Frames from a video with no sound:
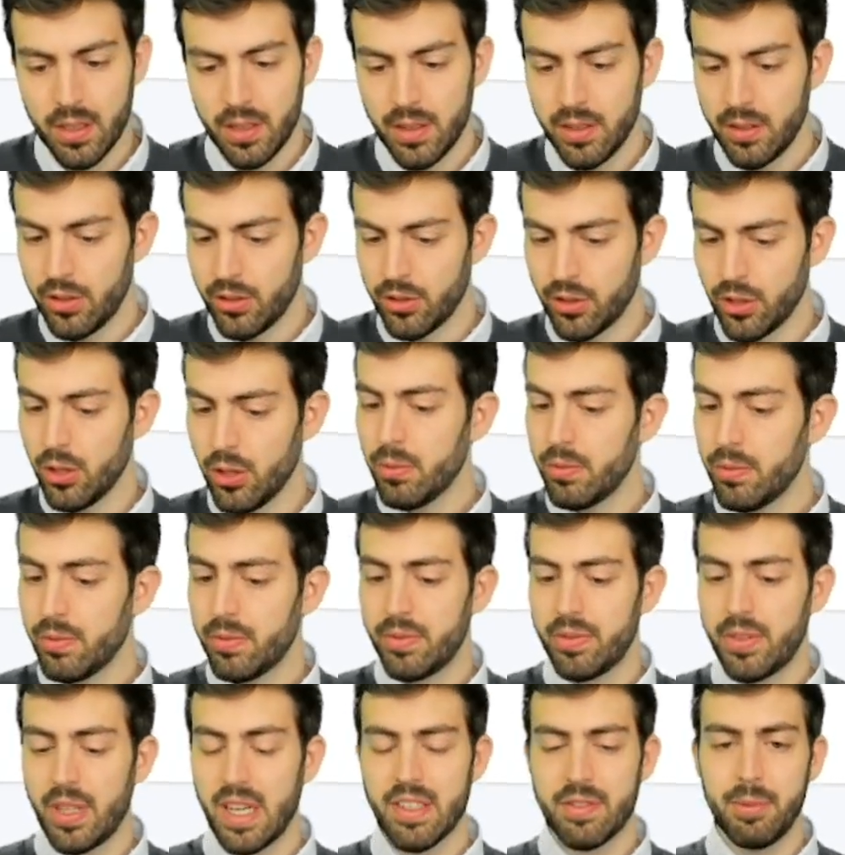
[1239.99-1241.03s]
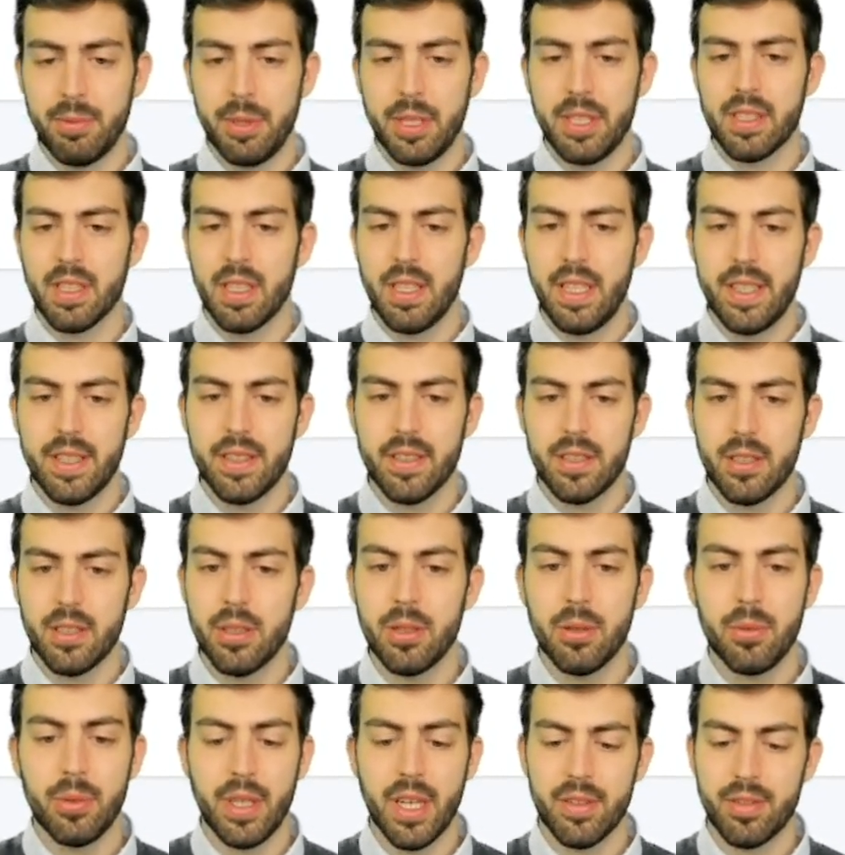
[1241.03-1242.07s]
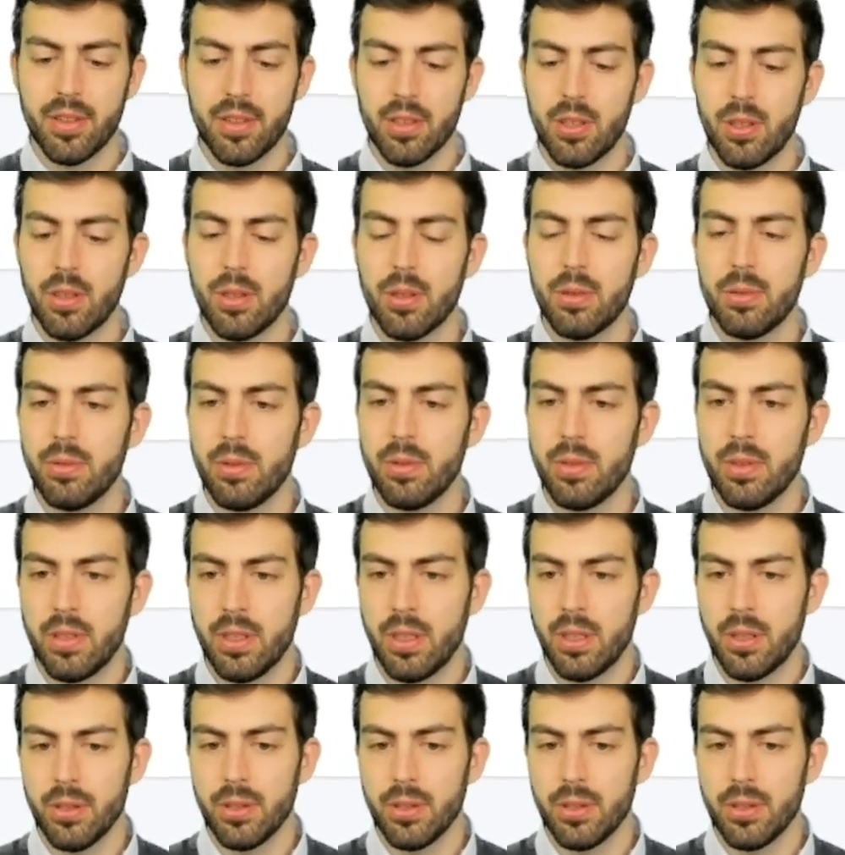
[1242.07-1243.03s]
So 5 minutes later, we have our whole